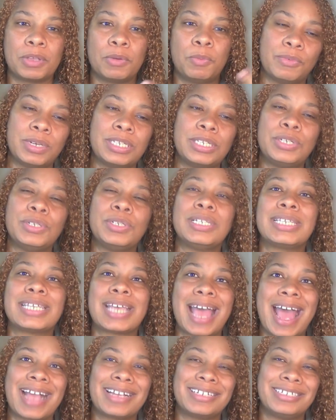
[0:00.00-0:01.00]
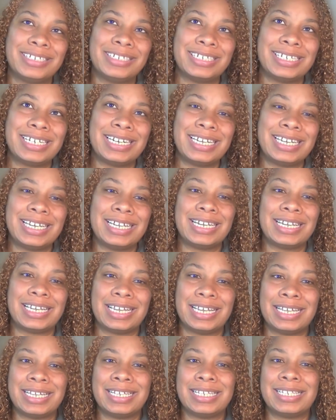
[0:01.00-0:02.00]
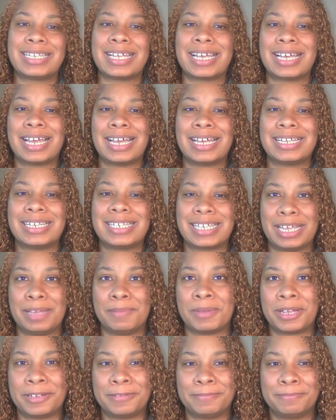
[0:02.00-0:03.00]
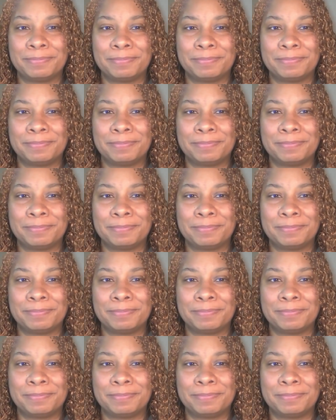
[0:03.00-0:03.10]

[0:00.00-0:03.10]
What students actually need is schema.